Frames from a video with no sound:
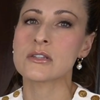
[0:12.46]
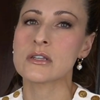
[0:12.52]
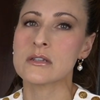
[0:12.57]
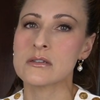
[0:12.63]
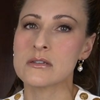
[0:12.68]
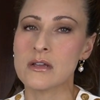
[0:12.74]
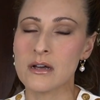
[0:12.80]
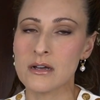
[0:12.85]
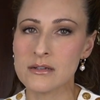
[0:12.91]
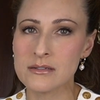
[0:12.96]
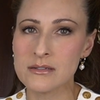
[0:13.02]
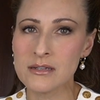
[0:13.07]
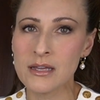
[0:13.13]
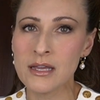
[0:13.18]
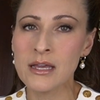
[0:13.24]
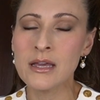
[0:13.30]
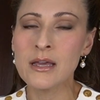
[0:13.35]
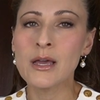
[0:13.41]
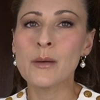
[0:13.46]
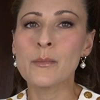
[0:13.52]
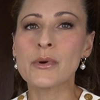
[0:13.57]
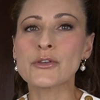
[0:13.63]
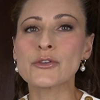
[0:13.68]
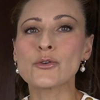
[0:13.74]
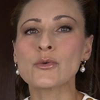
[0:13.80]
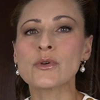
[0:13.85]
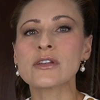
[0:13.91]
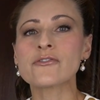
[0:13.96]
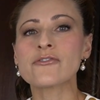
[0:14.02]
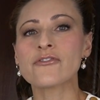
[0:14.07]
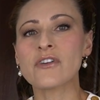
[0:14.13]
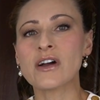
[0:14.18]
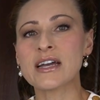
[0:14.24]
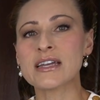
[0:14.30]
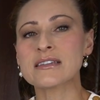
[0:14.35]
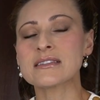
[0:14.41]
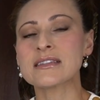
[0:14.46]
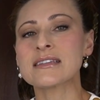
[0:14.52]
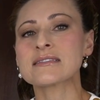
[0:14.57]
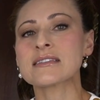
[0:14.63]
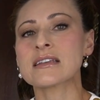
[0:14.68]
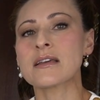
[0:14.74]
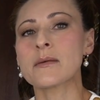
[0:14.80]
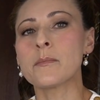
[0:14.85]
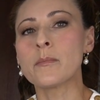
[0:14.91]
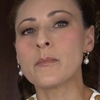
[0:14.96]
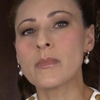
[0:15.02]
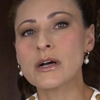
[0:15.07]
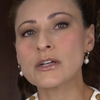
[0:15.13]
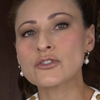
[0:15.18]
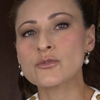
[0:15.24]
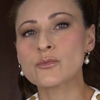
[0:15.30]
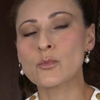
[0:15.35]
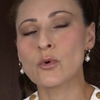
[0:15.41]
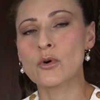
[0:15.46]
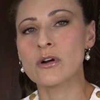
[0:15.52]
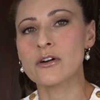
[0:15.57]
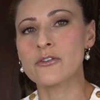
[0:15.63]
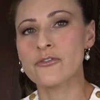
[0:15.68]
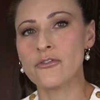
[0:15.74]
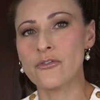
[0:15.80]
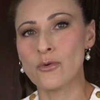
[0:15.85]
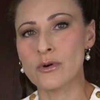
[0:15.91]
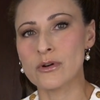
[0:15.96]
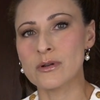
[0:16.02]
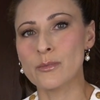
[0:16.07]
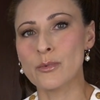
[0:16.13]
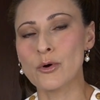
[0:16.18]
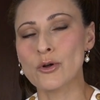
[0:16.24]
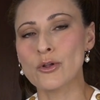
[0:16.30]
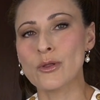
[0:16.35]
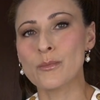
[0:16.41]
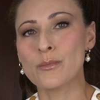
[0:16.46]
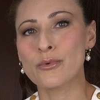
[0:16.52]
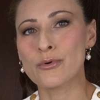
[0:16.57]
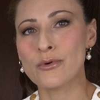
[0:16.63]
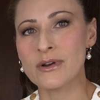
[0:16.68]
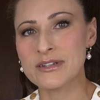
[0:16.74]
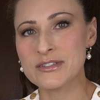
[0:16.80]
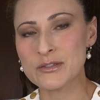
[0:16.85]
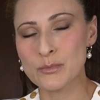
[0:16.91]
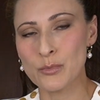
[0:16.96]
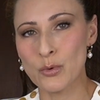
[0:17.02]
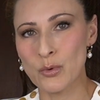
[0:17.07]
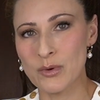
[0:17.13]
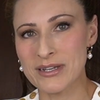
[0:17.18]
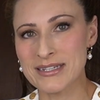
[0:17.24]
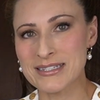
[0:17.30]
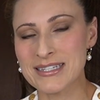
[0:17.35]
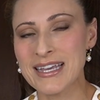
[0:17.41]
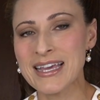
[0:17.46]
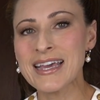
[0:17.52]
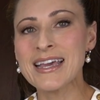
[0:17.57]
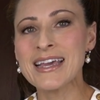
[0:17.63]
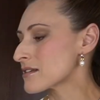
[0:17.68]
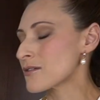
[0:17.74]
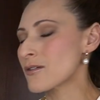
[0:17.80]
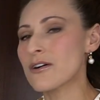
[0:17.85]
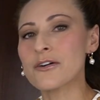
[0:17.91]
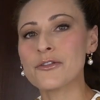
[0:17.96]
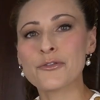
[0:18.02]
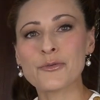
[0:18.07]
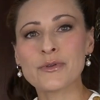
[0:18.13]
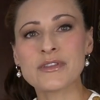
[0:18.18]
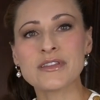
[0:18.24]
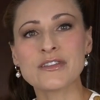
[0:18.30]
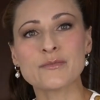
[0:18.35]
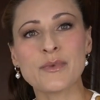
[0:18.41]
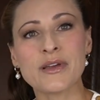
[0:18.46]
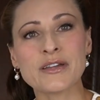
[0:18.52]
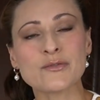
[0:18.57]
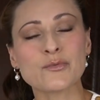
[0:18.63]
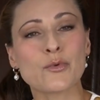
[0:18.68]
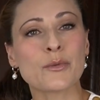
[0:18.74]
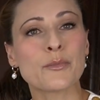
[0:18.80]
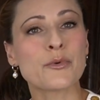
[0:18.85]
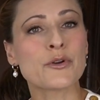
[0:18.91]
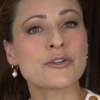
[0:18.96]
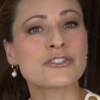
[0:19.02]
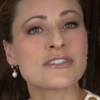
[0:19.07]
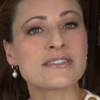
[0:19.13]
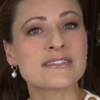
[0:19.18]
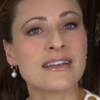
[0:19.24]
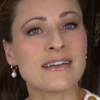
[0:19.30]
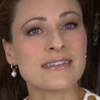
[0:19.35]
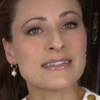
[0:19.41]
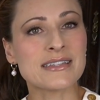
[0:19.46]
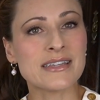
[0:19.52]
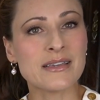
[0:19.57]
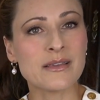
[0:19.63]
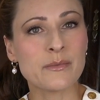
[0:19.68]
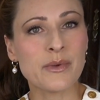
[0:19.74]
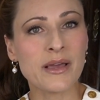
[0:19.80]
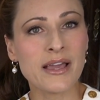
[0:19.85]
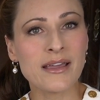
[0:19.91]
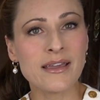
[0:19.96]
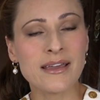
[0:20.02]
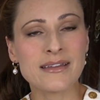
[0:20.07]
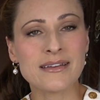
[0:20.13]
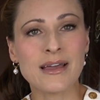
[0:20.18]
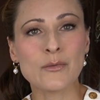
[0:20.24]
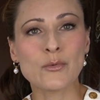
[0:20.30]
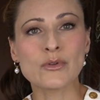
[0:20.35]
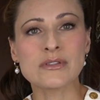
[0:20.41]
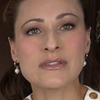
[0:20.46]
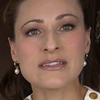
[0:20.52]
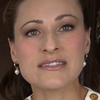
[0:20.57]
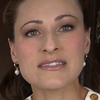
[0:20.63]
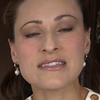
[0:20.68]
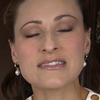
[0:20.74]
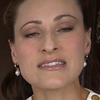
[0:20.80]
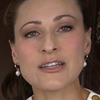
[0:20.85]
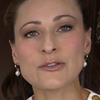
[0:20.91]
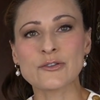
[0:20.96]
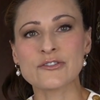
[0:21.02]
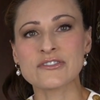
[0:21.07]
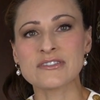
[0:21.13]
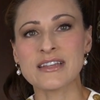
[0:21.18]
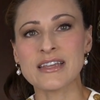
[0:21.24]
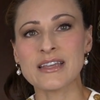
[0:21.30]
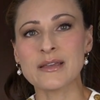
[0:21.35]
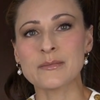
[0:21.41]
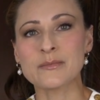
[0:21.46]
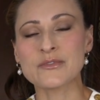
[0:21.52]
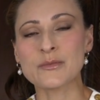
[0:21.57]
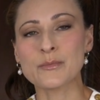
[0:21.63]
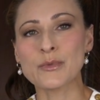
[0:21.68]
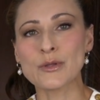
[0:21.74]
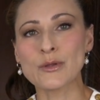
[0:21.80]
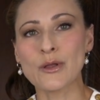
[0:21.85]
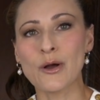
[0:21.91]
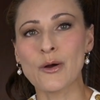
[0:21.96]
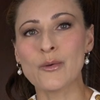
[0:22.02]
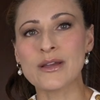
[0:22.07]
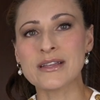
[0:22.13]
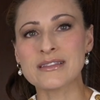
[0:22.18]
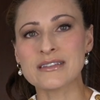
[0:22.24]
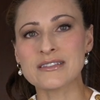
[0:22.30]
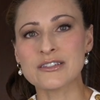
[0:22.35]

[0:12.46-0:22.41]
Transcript: to none, but you can find these at a much more affordable price point. Now all three of these bags were purchased on eBay and I will list the sellers' names below in the